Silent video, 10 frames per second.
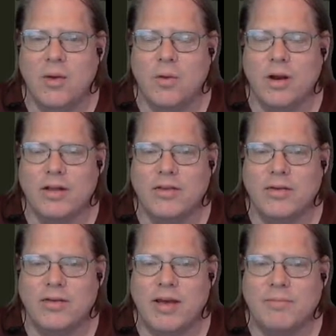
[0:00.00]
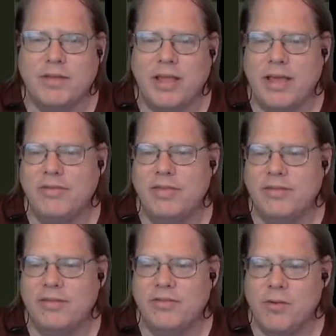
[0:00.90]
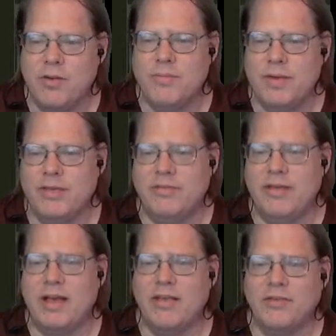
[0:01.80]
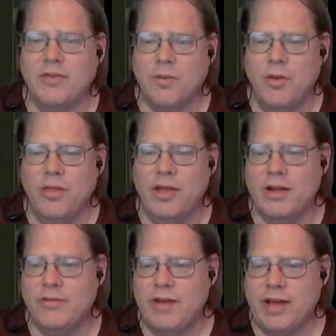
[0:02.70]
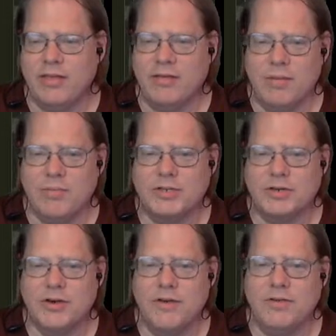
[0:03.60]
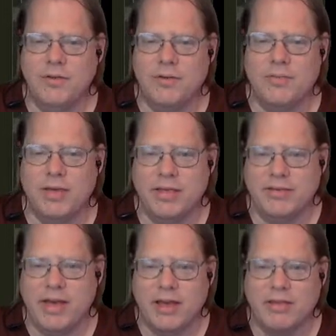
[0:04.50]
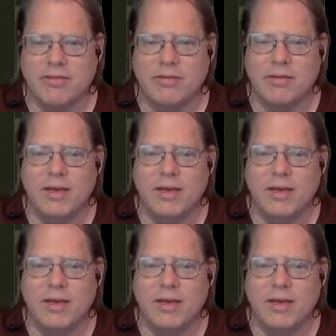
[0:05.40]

we're going to do a temp delay. So this is 200 milliseconds. So we're only going to check the temperature every 200 milliseconds.